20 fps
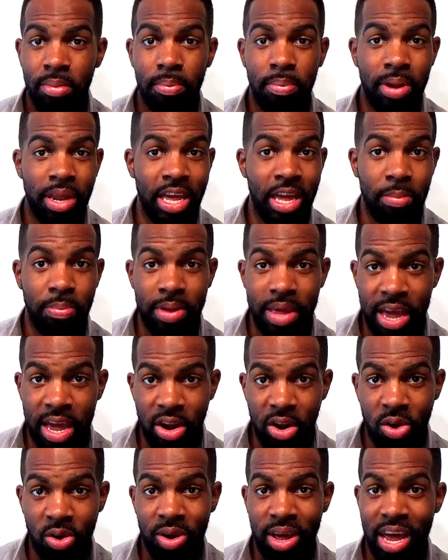playing
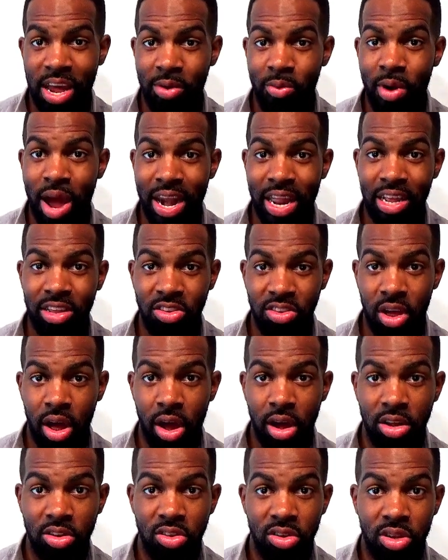piano, and writing
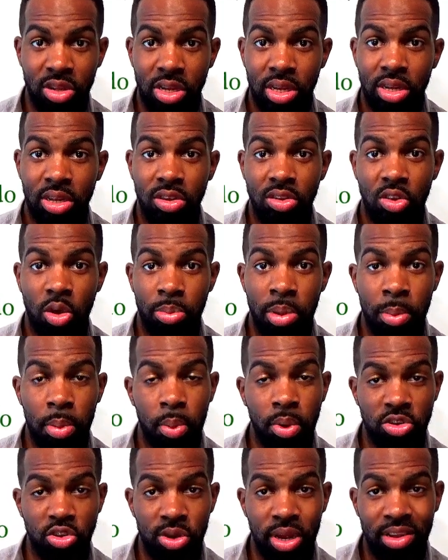songs. So people
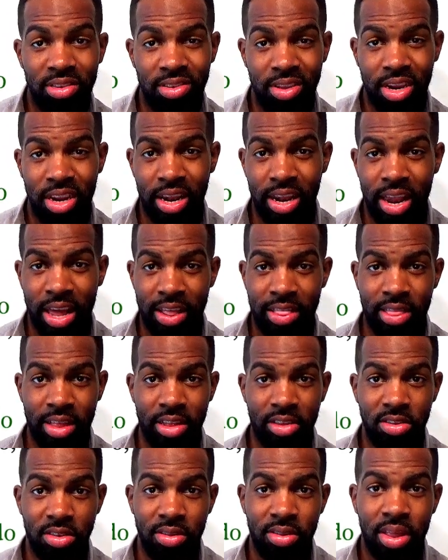will translate it like
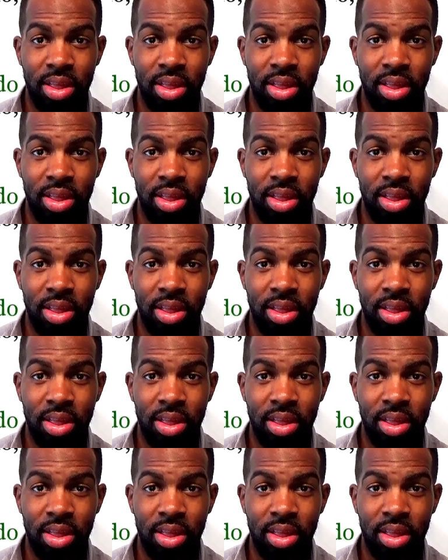this.